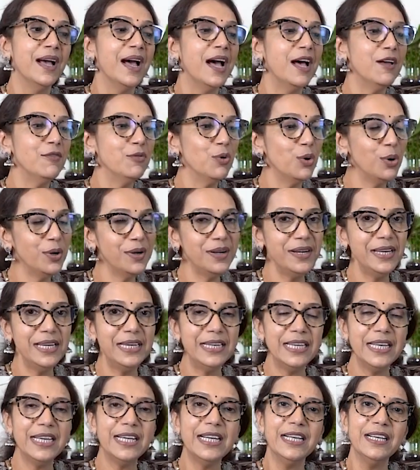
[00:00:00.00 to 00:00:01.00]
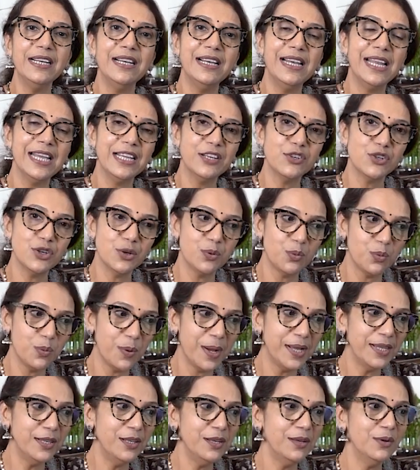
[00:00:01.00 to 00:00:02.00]
I've already taken a lecture
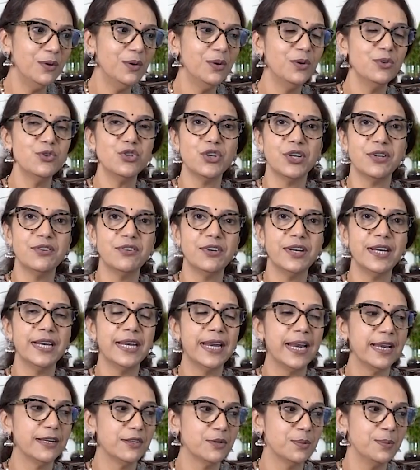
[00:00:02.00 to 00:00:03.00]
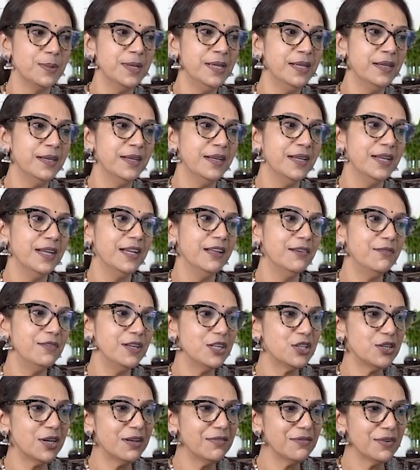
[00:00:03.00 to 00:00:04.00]
1 on General Anatomy, in
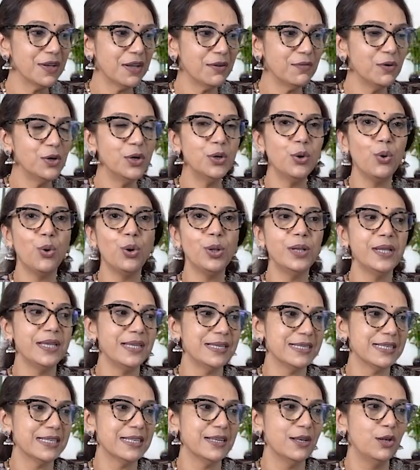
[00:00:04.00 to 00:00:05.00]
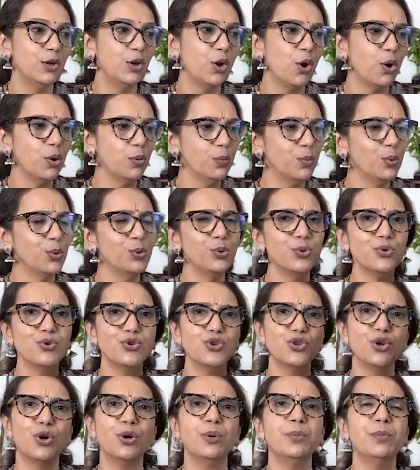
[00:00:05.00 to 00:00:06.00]
which I've covered all this, long bone,
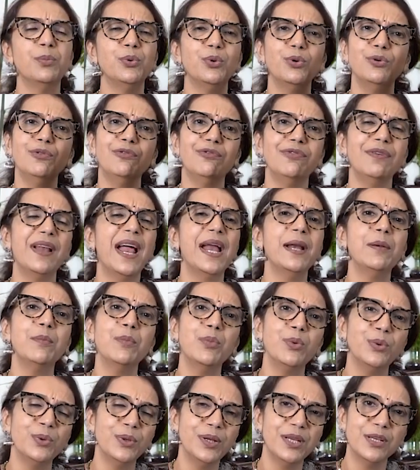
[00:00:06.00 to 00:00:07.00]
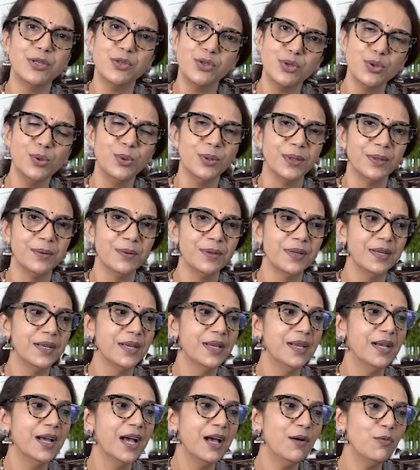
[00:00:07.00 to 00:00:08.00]
short bone, flat bone, and so on.
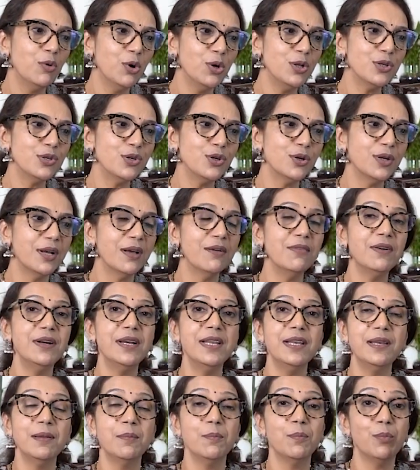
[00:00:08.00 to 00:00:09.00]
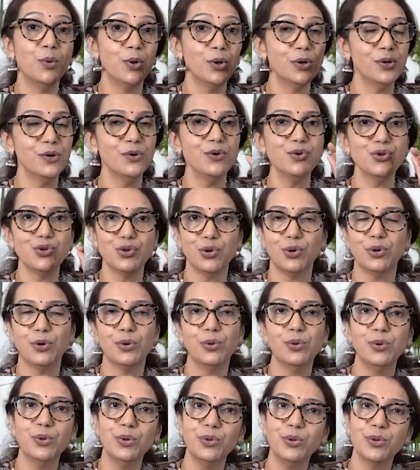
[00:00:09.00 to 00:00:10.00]
I've also covered an important
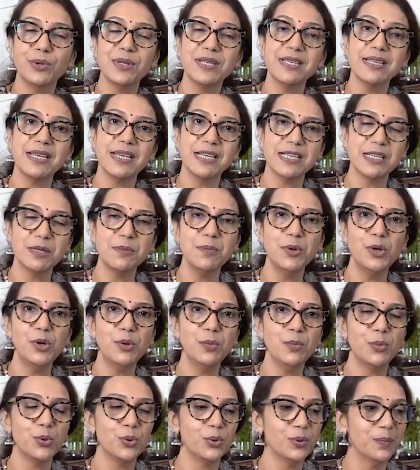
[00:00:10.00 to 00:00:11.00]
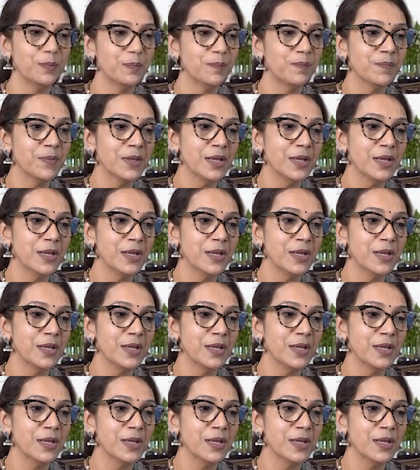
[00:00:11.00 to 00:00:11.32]
short note on sesamoid bone.